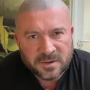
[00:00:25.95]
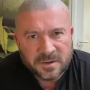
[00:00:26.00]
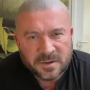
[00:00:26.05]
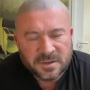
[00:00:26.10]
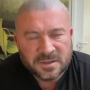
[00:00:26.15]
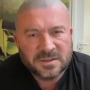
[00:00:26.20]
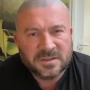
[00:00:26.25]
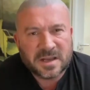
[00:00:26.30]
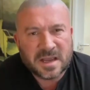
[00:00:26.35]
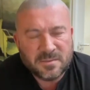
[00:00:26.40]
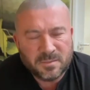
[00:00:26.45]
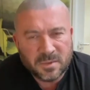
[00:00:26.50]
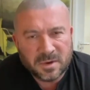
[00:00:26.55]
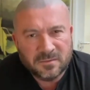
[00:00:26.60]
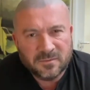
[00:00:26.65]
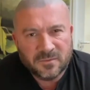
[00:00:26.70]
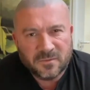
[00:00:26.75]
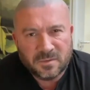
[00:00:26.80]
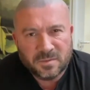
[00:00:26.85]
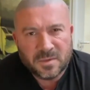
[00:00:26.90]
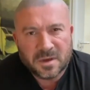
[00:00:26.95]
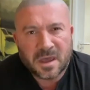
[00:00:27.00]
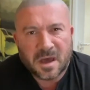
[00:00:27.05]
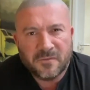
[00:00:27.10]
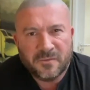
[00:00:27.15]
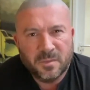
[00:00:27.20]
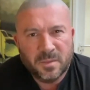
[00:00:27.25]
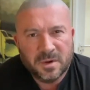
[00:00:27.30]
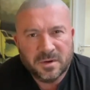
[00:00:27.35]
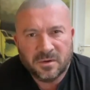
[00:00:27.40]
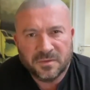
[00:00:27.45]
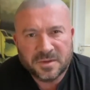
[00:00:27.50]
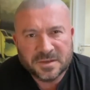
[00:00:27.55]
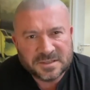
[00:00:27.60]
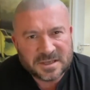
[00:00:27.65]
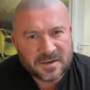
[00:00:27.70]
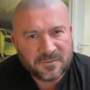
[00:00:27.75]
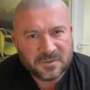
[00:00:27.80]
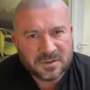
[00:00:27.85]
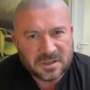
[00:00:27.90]
statement from the government on the
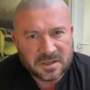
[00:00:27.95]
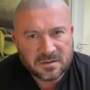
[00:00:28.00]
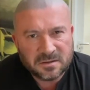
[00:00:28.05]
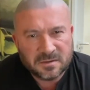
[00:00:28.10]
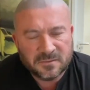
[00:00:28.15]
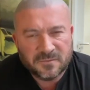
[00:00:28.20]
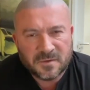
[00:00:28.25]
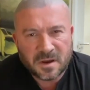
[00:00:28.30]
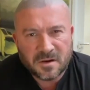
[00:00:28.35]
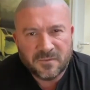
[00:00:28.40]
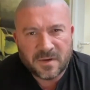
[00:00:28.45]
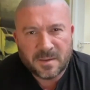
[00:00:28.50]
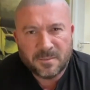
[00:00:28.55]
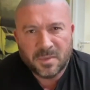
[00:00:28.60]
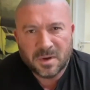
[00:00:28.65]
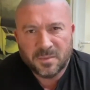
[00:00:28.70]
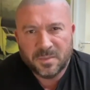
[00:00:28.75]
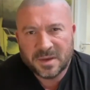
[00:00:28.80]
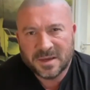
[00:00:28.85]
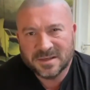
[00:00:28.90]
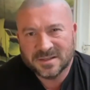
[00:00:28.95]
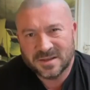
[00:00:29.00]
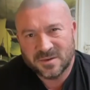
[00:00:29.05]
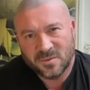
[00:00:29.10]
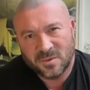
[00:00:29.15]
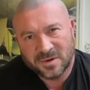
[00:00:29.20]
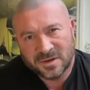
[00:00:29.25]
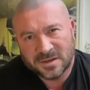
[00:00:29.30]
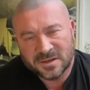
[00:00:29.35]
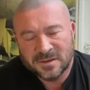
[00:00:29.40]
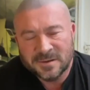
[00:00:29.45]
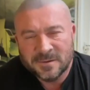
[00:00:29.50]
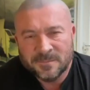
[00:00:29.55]
17th of November, because they want to